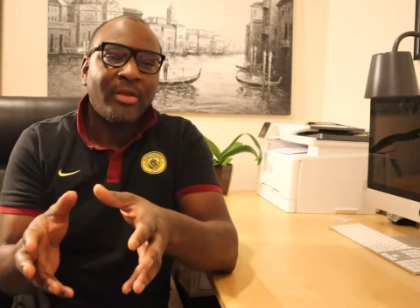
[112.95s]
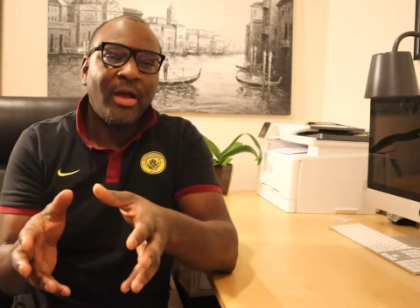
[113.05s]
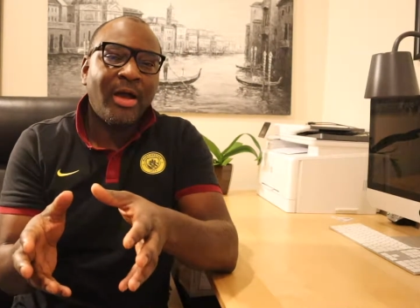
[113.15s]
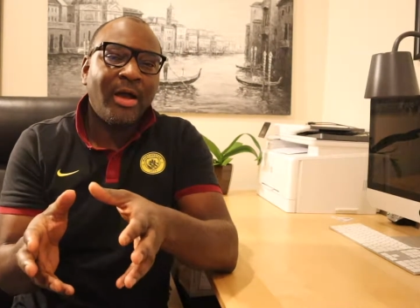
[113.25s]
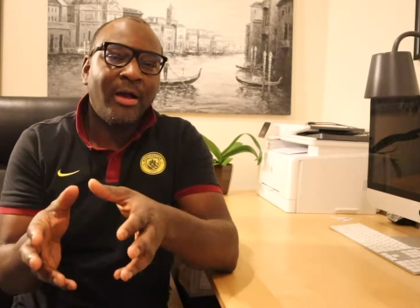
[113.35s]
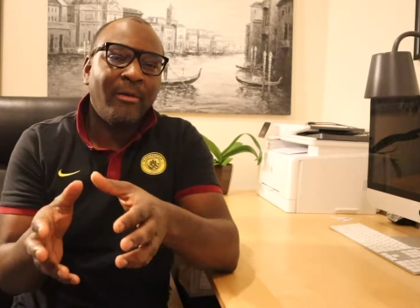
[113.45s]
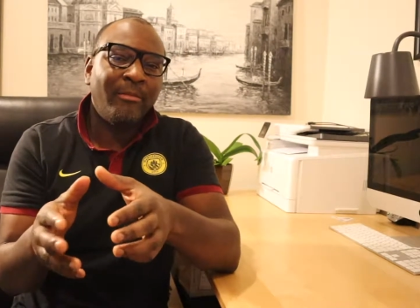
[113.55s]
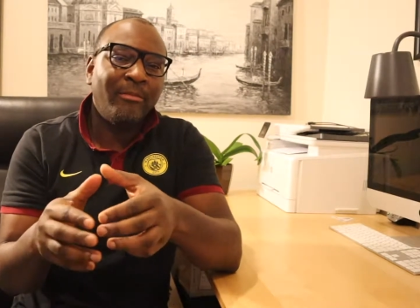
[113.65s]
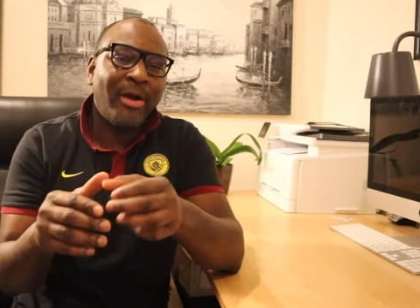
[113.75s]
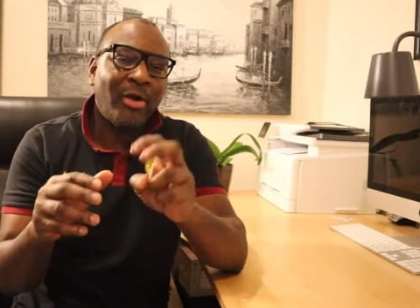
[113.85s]

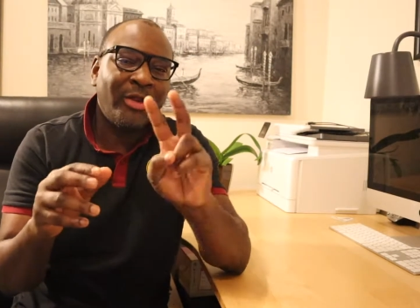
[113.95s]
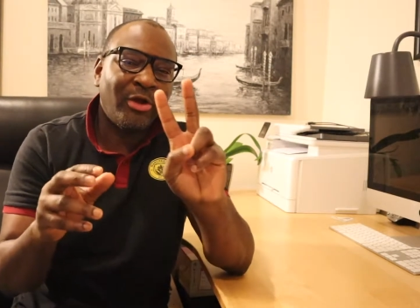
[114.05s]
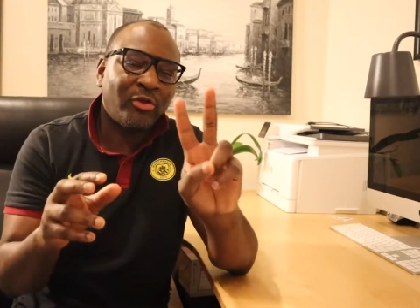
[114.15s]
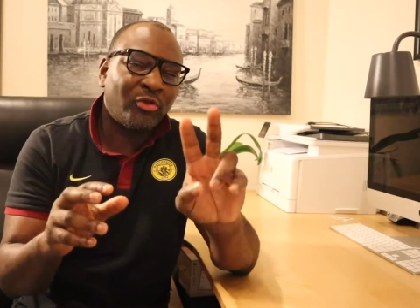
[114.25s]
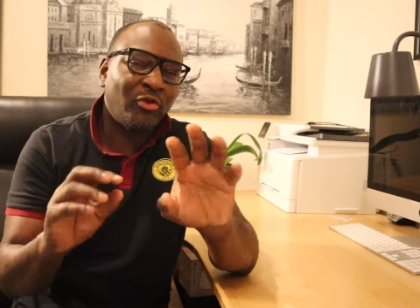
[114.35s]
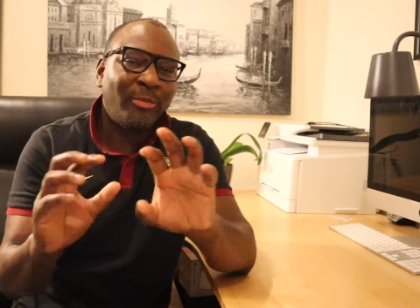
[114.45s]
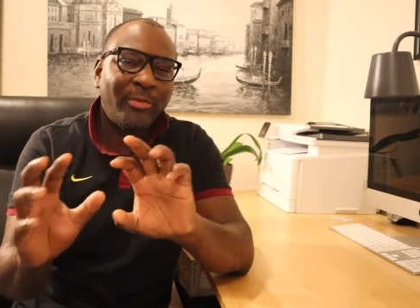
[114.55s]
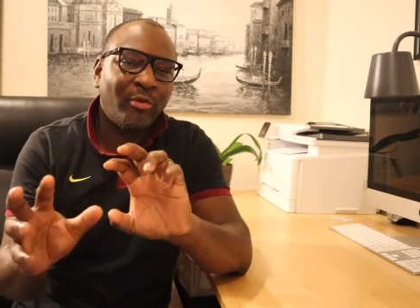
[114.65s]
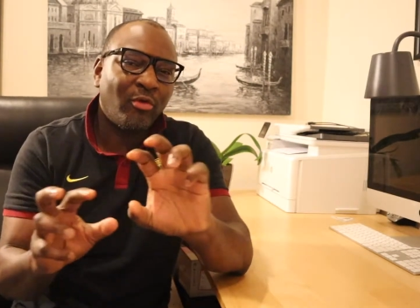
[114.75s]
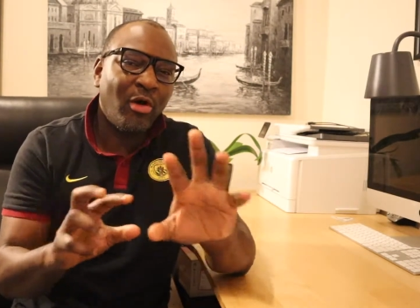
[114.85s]
I only got two
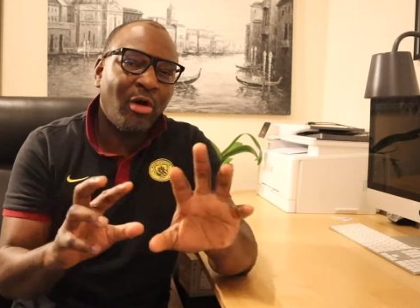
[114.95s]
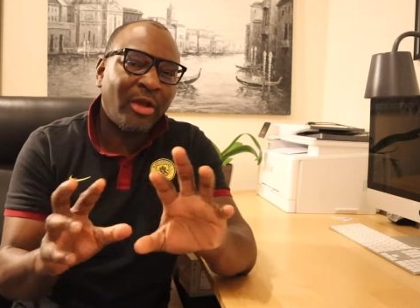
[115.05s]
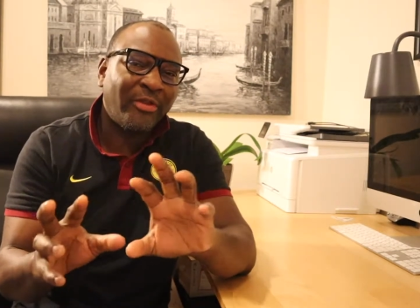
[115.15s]
people wrong.